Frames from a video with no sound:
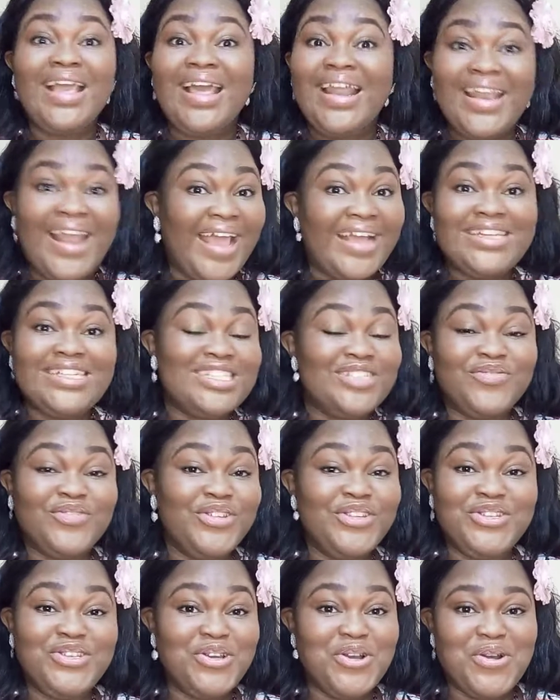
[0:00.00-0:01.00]
like this
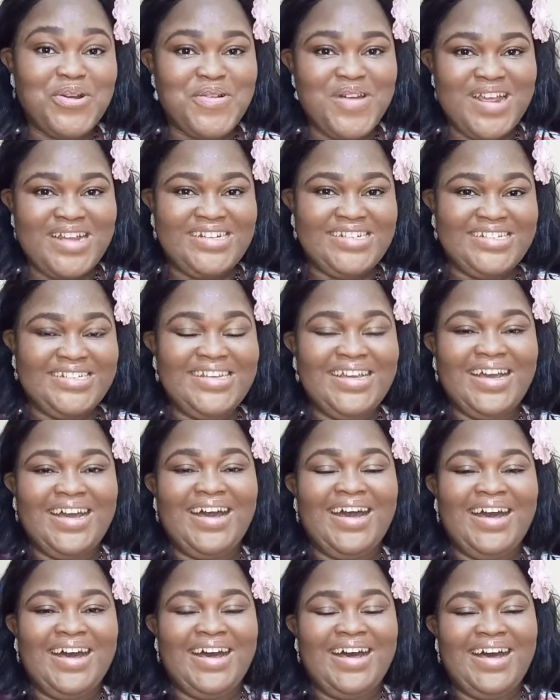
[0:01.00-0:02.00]
video already.
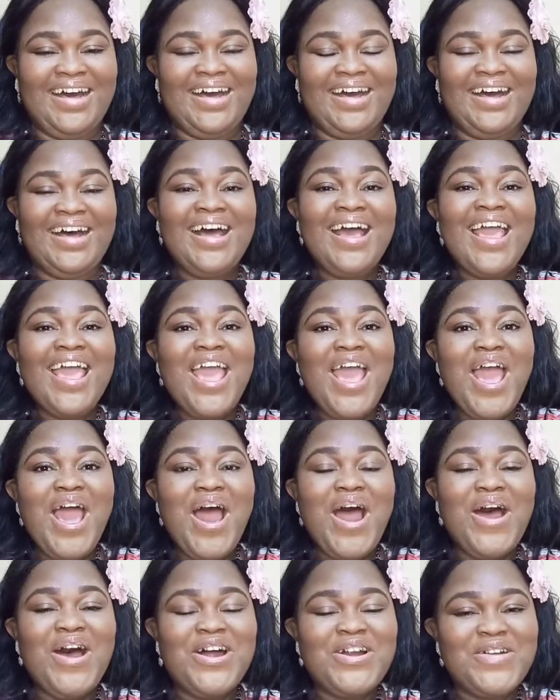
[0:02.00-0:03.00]

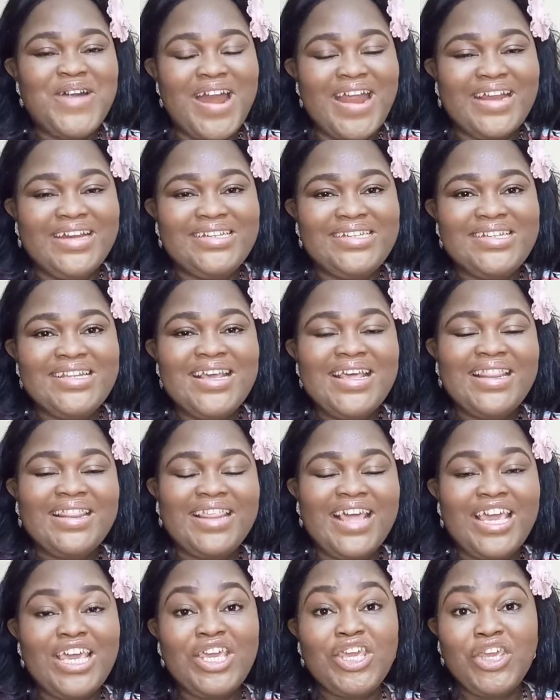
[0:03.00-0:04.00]
All right.
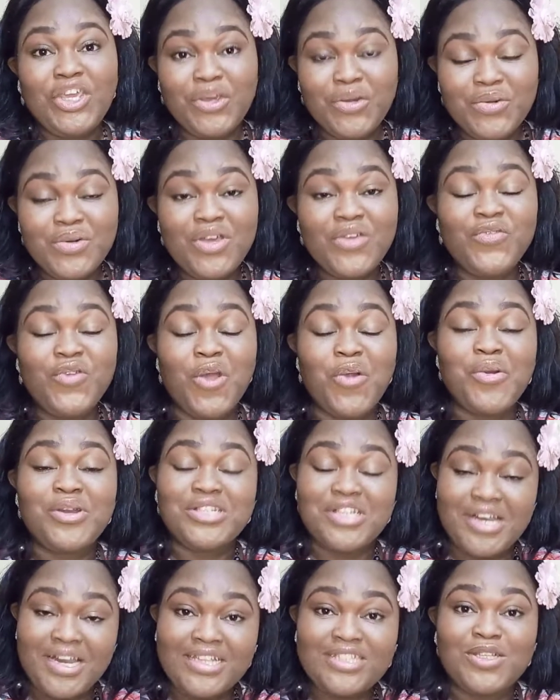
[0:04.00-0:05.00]
Thank you. If you're a
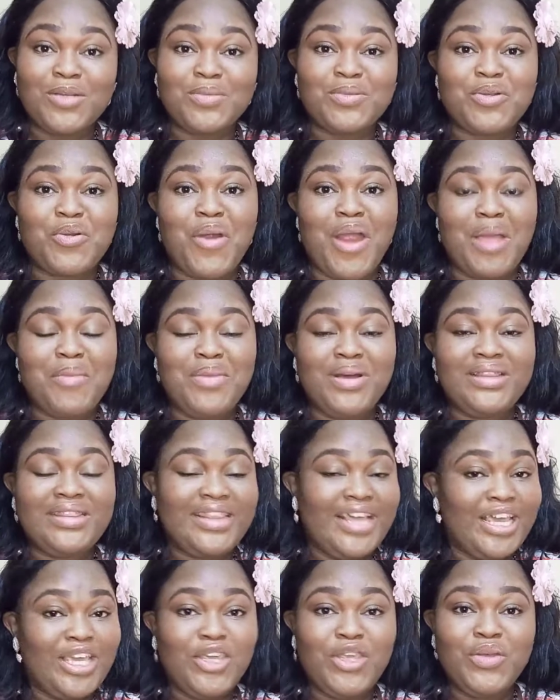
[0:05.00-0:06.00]
returning subscriber,
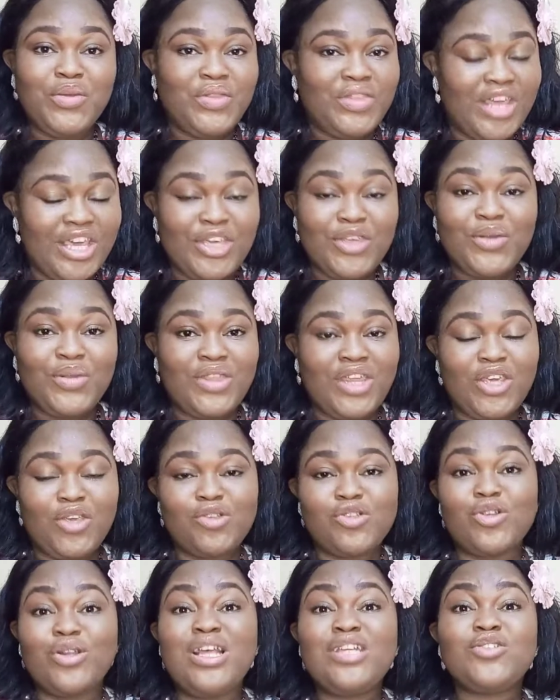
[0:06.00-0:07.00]
thank you, thank you, thank you.
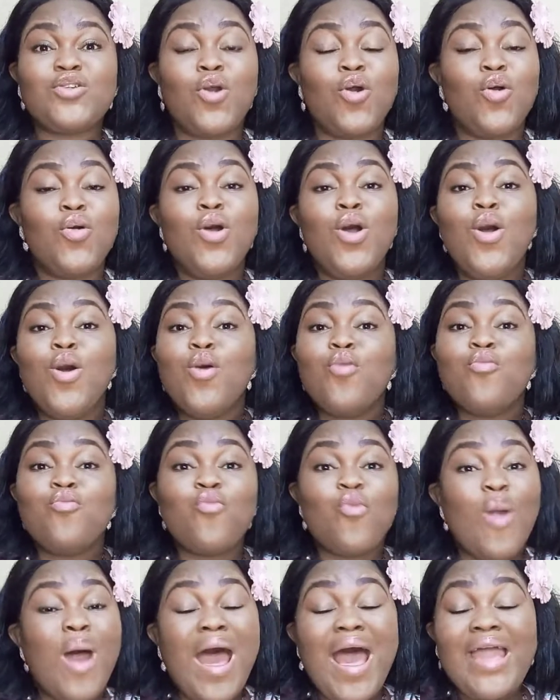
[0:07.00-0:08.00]
So let's go
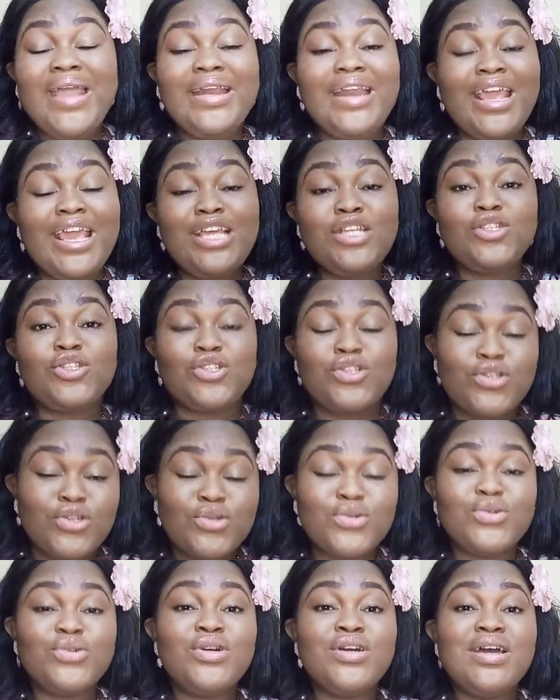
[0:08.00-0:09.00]
right
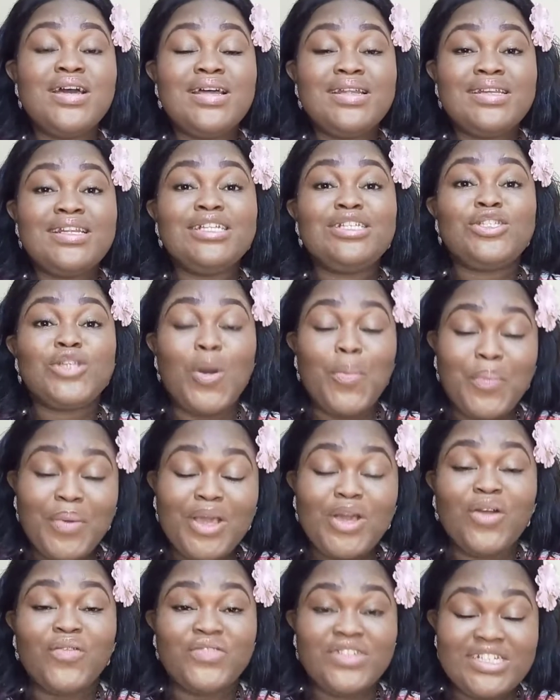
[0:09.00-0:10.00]
into the
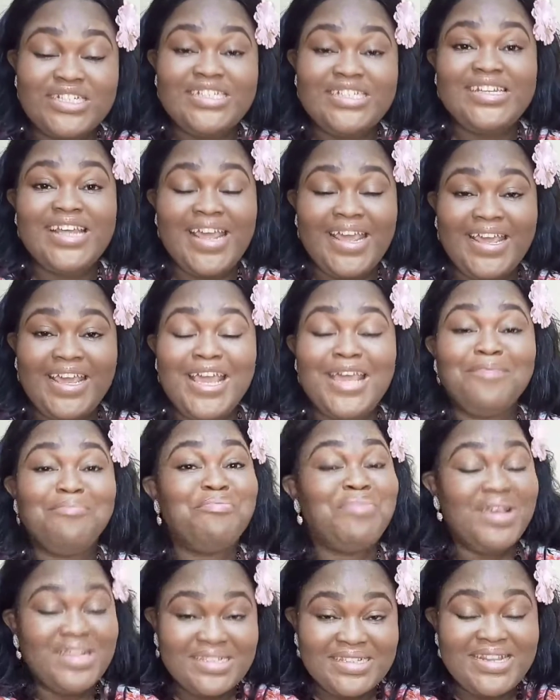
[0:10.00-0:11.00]
topic of the day, a
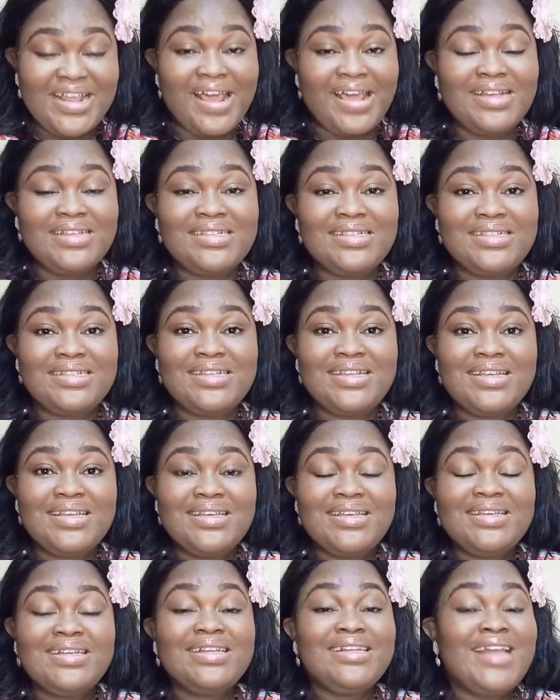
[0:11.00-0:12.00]
business
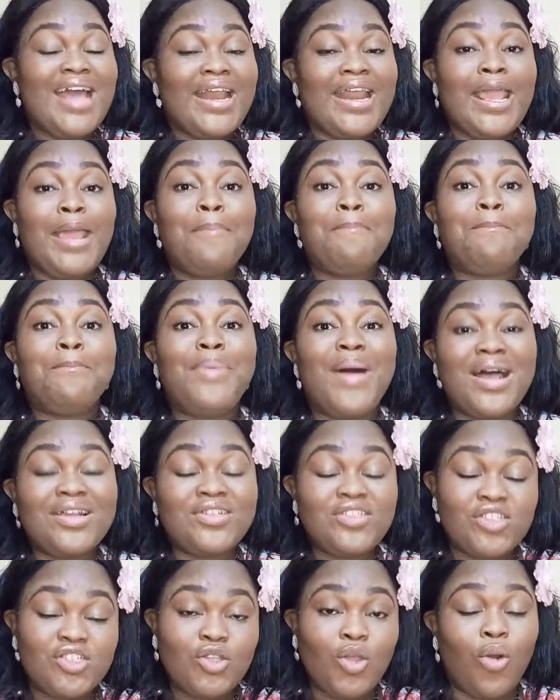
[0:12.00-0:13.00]
that a
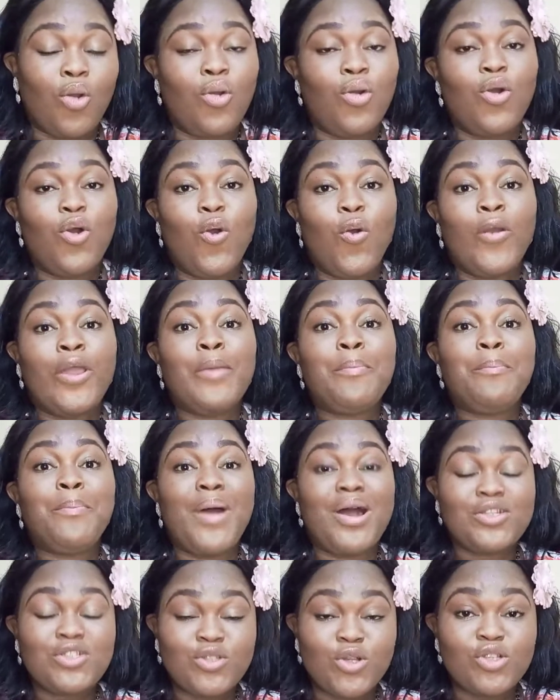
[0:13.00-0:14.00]
pastor or a
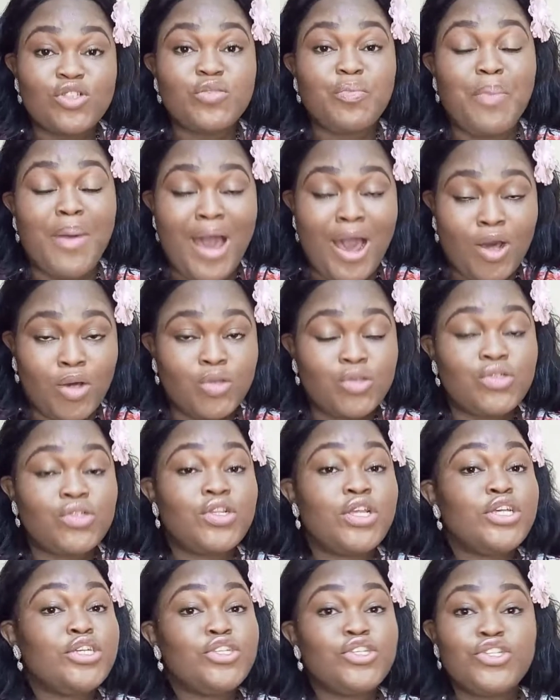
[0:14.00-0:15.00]
pastor's
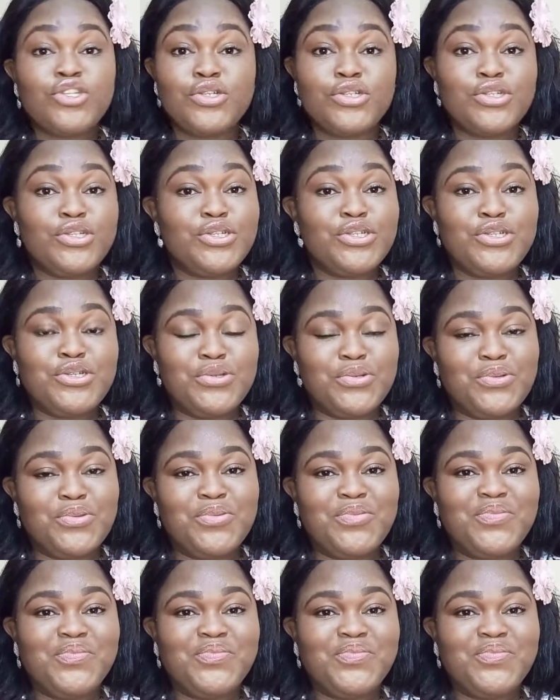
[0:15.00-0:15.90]
spouse shouldn't do.